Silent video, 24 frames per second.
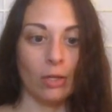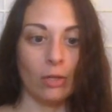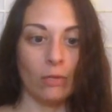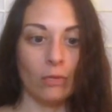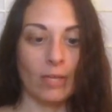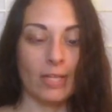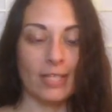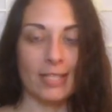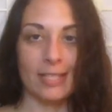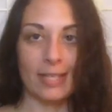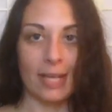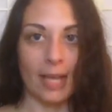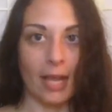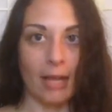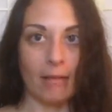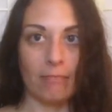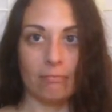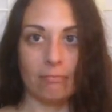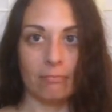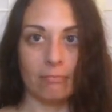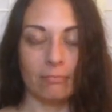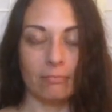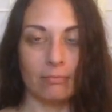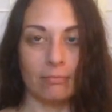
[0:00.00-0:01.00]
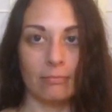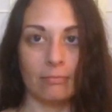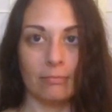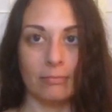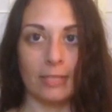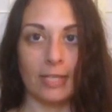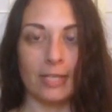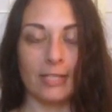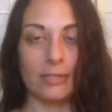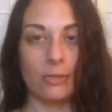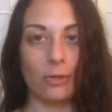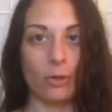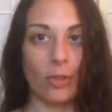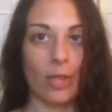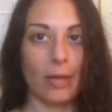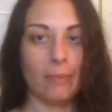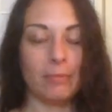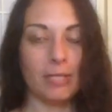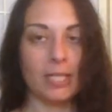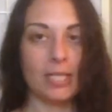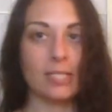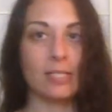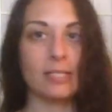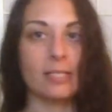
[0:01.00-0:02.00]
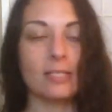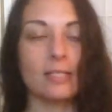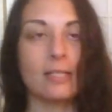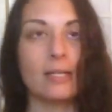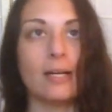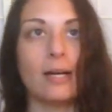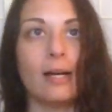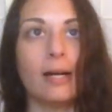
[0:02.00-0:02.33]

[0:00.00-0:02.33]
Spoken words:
That's it. That's all that means.